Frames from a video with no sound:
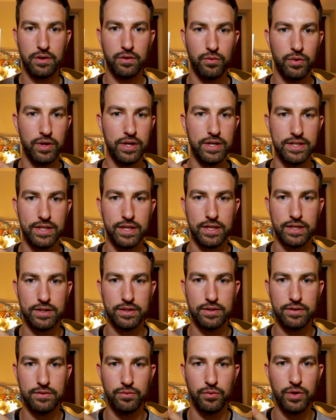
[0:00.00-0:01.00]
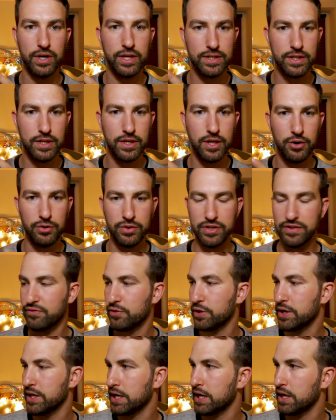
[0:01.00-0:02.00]
What is this? What is a Nose
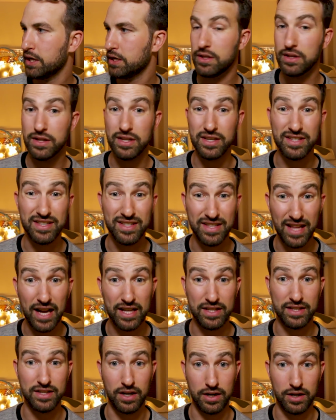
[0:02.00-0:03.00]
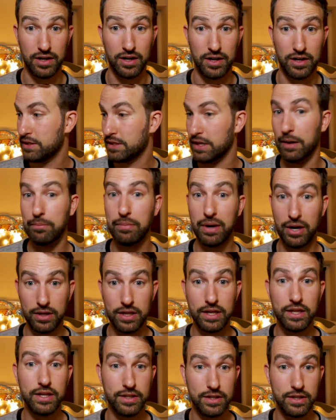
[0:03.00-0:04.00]
Frida? The snot sucker.
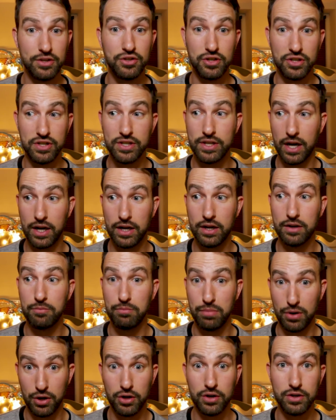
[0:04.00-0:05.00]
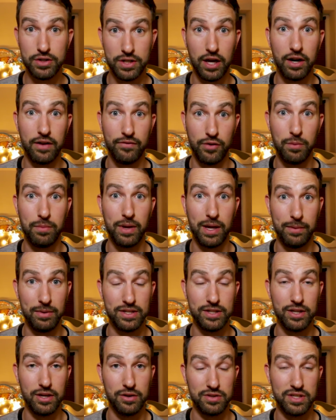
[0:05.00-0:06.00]
Apparently this is to suck boogers out of your
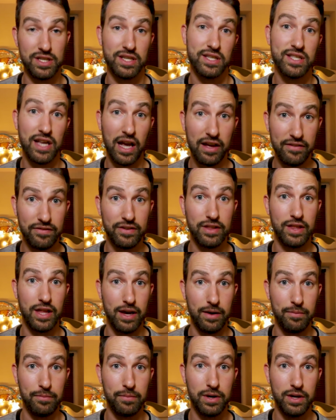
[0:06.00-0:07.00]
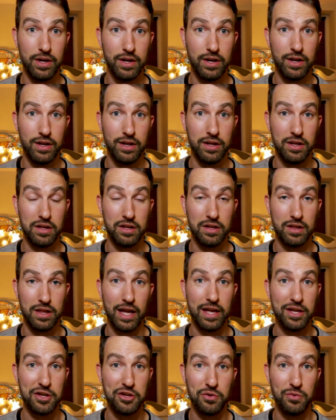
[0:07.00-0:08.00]
baby's nose, to siphon them
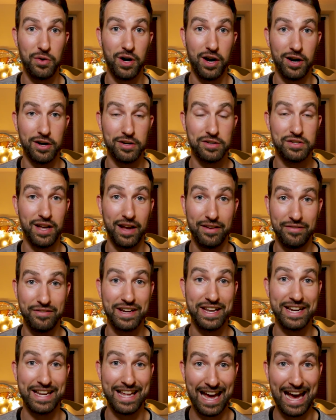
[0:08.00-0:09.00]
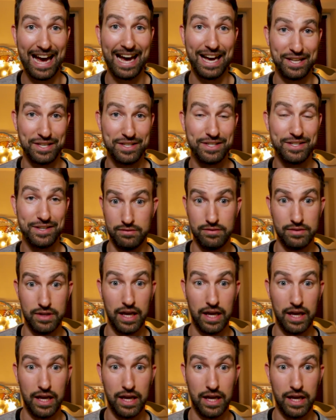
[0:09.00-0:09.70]
like you are siphoning gas.